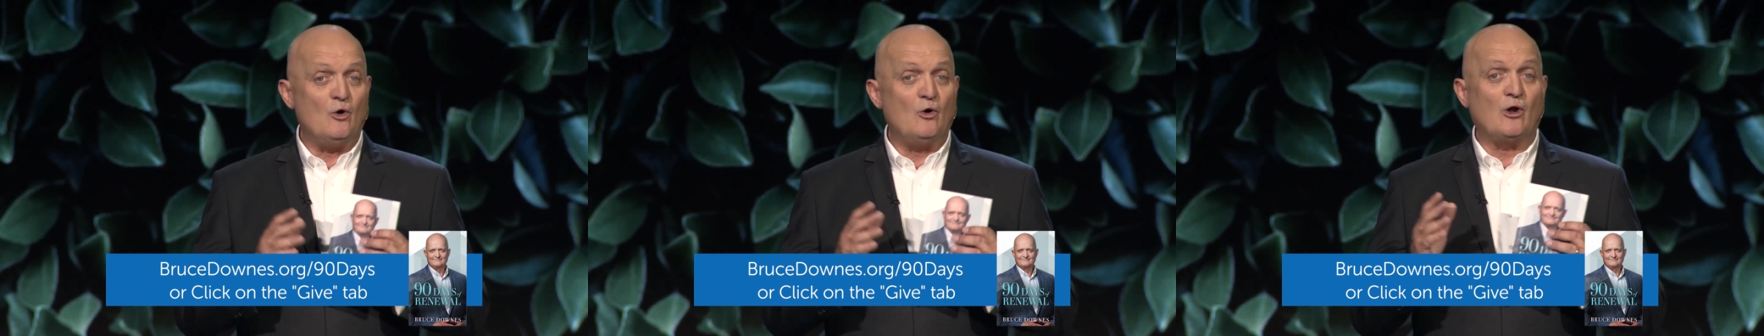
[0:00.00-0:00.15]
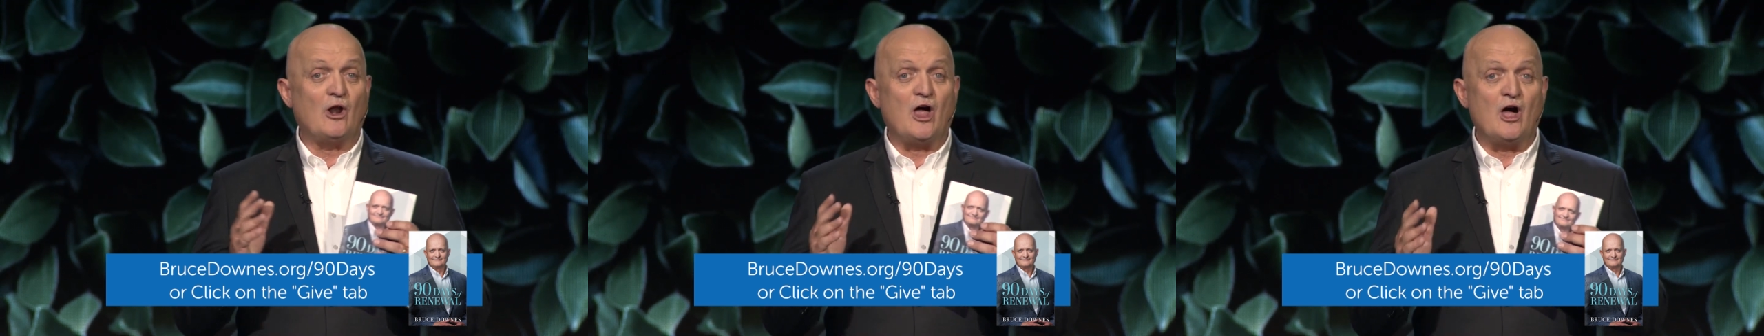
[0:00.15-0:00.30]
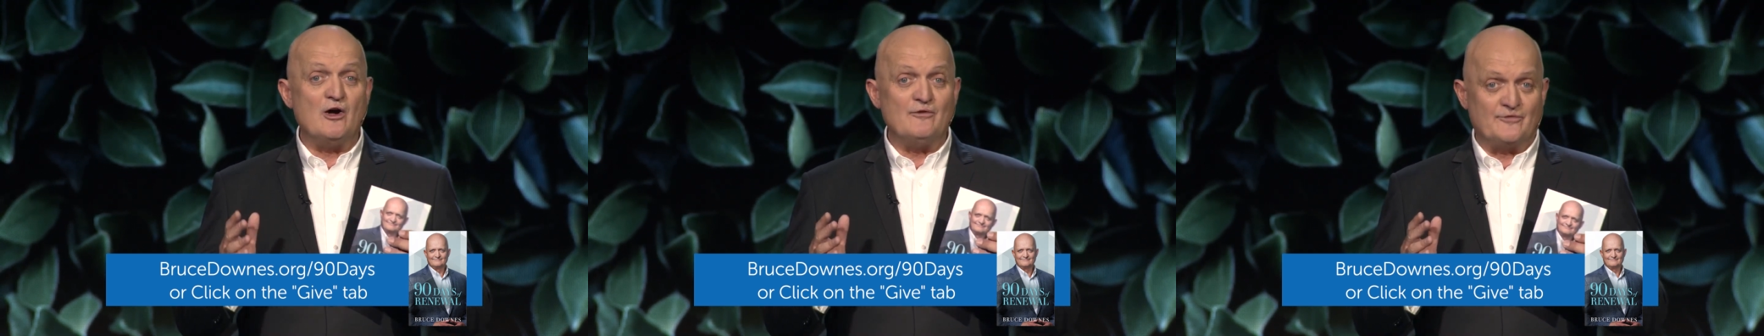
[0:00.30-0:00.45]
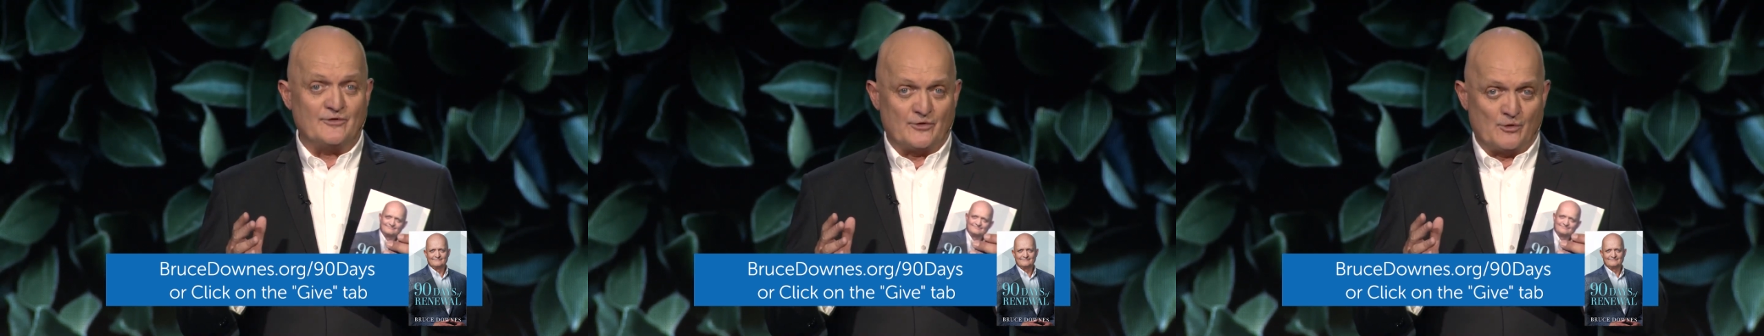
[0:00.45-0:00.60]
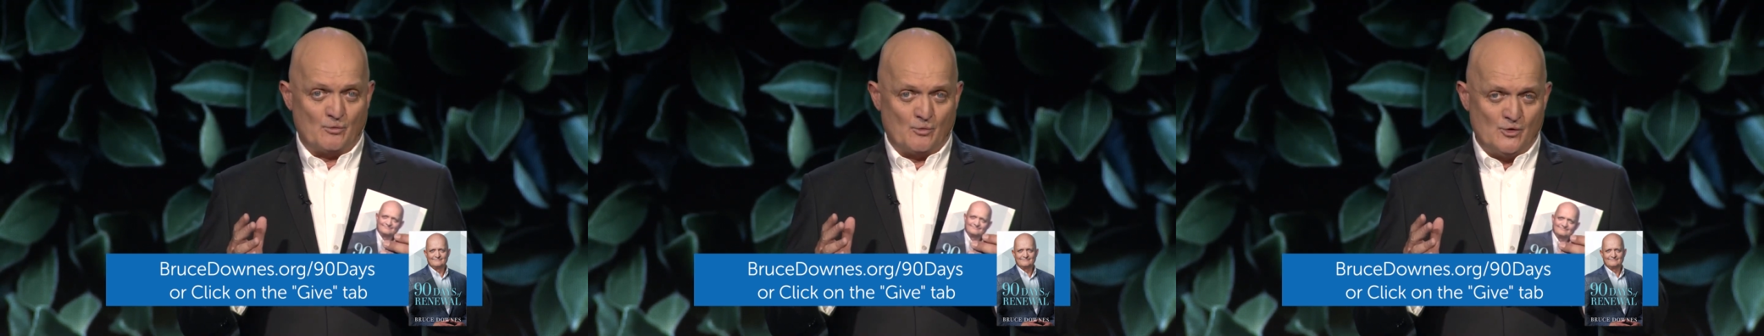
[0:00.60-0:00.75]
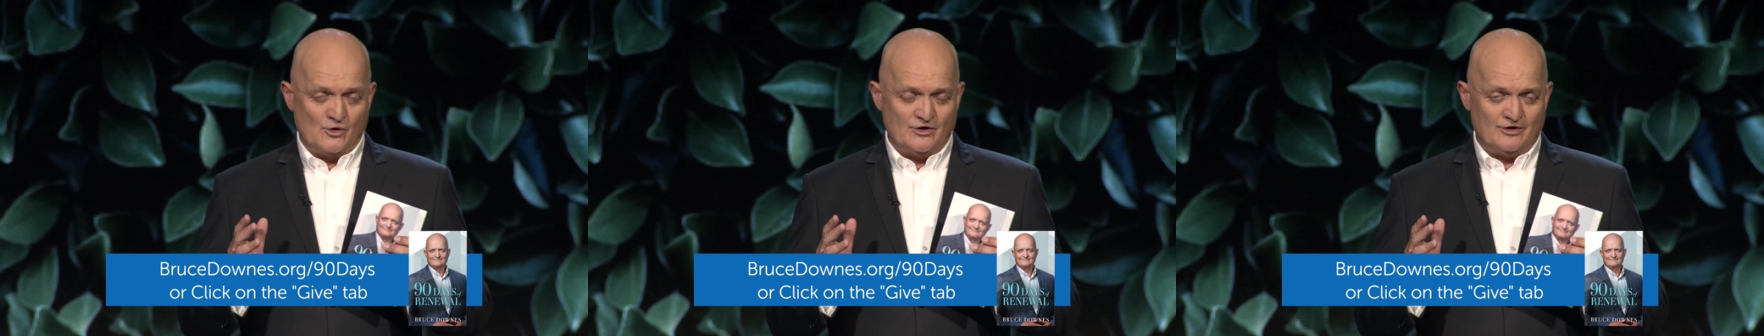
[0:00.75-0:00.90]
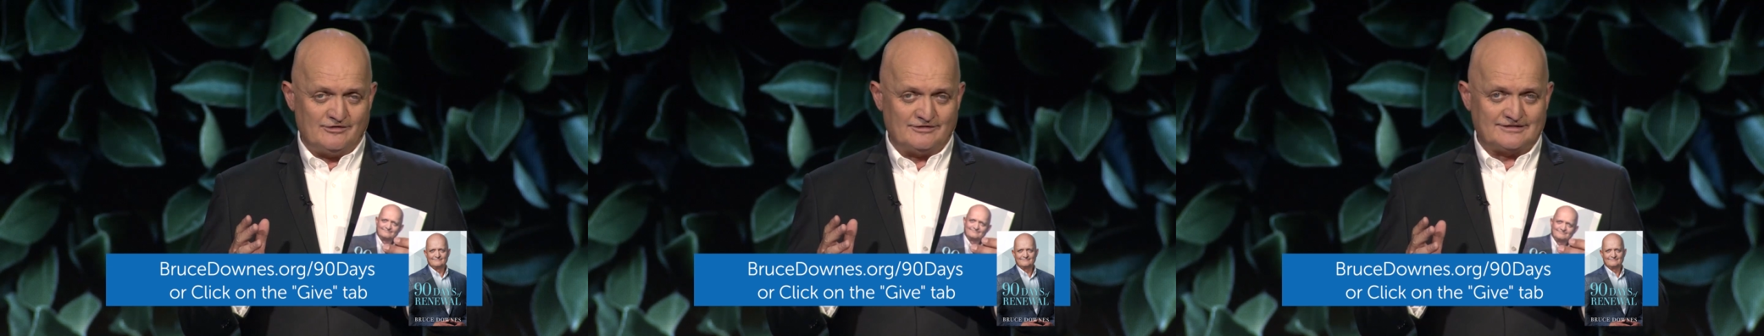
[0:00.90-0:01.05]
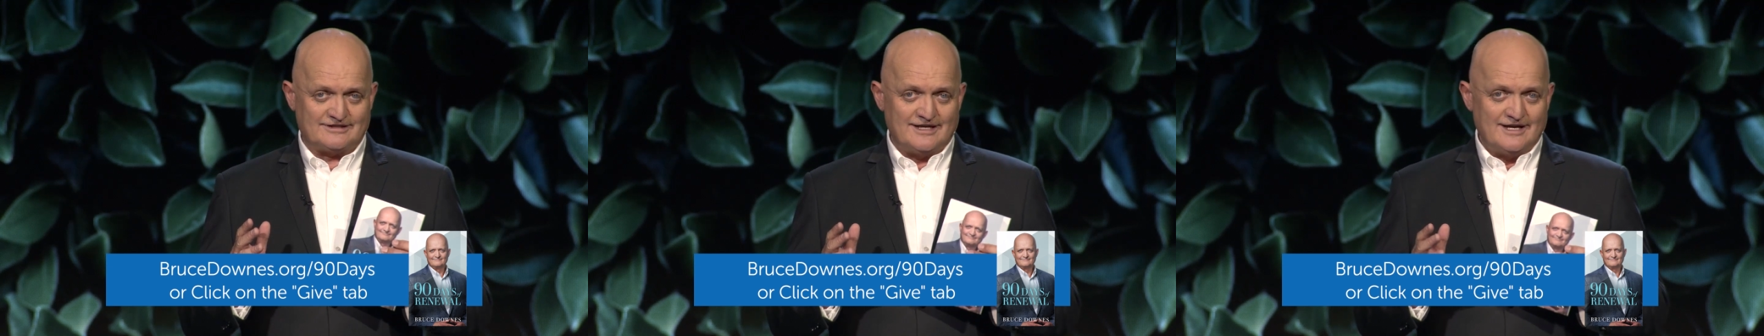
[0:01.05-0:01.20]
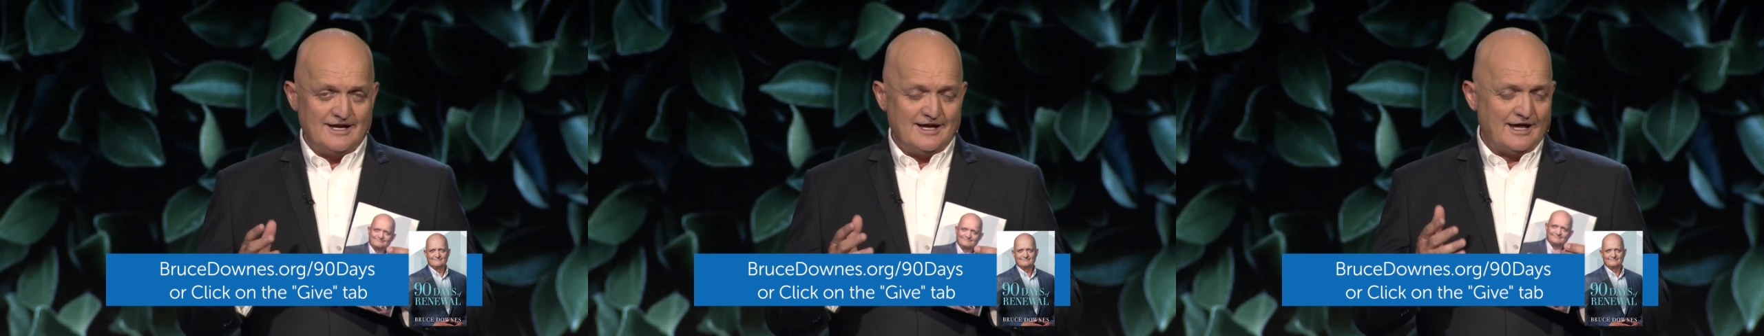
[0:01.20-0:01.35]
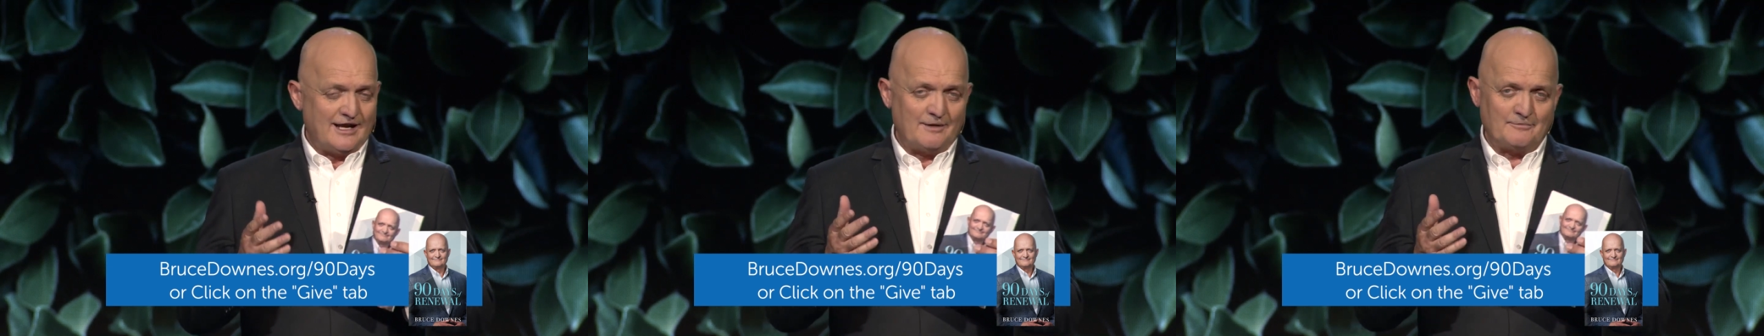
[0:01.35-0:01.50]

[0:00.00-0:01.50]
all over the world.